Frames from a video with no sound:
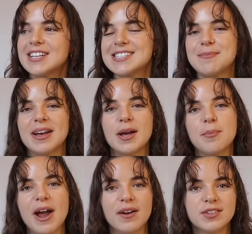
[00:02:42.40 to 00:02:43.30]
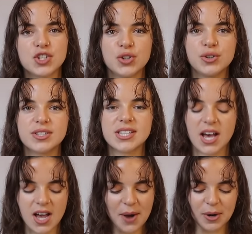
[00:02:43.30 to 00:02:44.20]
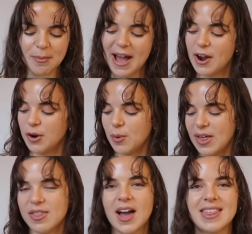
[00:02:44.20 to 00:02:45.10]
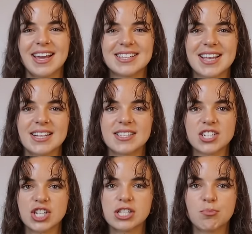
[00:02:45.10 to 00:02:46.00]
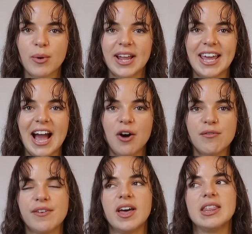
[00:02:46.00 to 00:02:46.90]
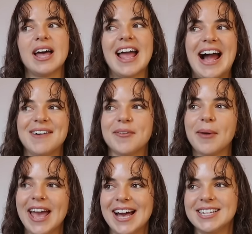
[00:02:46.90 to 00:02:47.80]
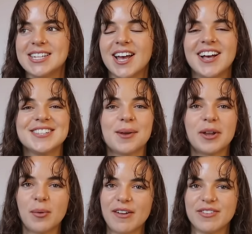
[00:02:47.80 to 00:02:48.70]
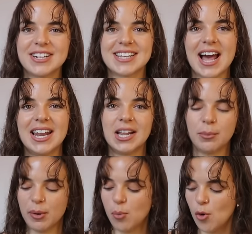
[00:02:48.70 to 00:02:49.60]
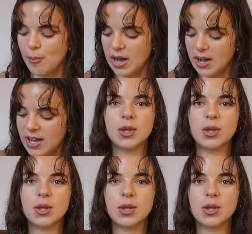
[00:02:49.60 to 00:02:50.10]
a similar pair of shoes that I want to pair it with. I think it's like such a springy outfit that I have in my head, so I'm gonna wait for it to get a little bit warmer.